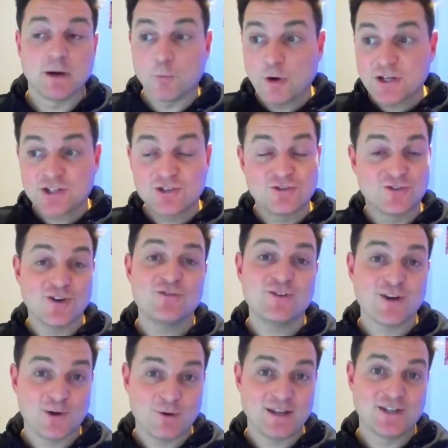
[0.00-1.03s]
And once you do
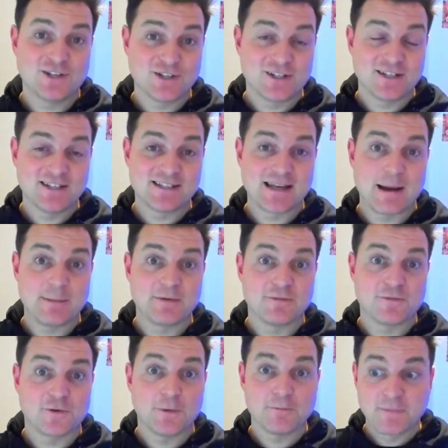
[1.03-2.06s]
know where your good leads are coming
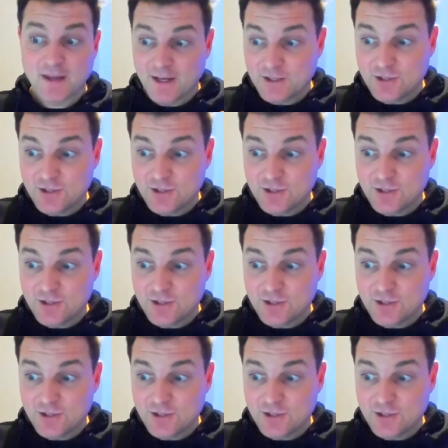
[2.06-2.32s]
from,